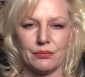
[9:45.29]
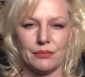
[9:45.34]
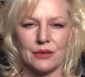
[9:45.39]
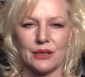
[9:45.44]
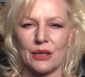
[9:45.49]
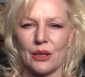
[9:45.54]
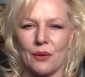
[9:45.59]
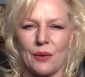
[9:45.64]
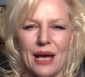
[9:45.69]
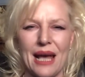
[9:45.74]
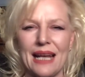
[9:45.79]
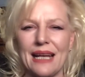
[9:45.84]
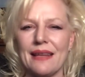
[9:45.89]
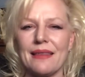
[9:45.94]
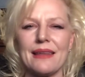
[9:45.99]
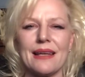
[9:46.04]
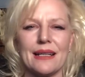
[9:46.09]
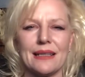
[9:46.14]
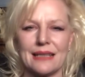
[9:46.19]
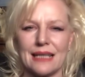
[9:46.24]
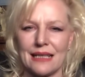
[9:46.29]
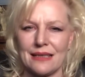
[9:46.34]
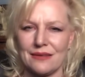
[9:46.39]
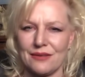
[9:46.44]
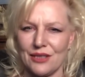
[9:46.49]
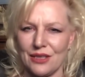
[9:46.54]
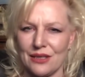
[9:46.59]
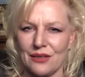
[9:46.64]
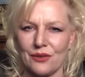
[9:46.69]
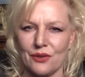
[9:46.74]
you know, anything that
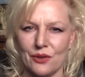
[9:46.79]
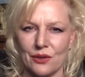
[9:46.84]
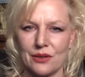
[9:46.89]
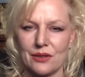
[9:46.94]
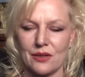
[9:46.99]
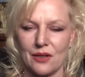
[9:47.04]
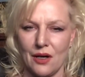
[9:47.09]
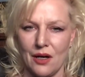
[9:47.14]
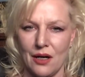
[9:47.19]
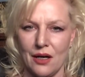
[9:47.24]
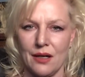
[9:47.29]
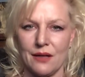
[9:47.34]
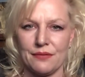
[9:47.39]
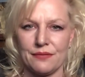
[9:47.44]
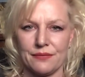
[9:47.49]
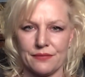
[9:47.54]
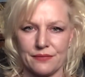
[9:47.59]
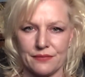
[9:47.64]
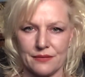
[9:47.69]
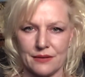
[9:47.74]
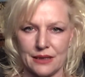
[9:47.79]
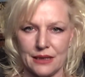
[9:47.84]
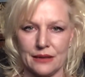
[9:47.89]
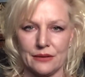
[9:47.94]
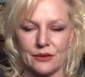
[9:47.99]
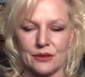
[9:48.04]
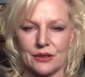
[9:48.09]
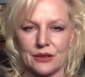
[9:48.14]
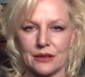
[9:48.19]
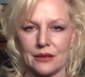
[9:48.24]
just looks off
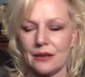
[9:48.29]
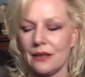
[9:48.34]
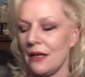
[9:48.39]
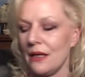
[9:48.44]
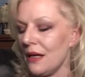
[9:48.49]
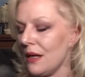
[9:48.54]
kilter.